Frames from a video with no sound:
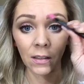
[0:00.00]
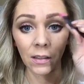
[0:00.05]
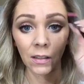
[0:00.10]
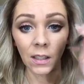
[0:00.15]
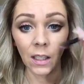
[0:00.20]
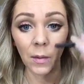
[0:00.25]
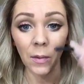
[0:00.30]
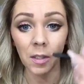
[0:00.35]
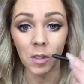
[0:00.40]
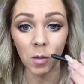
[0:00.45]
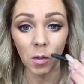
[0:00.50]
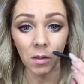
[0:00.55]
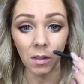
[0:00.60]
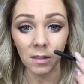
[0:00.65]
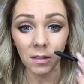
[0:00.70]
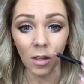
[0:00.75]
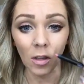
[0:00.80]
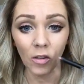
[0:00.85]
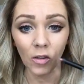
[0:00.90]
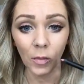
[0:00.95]
Am I doing this
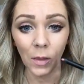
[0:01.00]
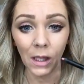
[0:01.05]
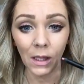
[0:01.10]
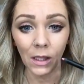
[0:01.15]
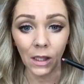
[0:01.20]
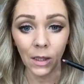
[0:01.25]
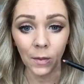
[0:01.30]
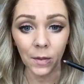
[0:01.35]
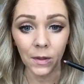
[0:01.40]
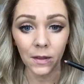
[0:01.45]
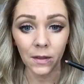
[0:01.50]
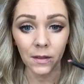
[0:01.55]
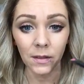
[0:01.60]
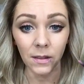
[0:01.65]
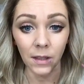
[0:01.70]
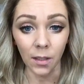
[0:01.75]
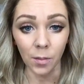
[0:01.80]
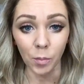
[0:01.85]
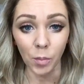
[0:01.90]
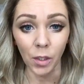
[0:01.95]
all over my lips?
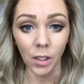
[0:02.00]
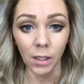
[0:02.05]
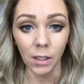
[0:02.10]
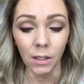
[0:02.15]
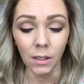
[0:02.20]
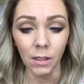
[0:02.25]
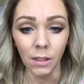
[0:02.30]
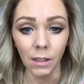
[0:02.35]
Sitting Pretty.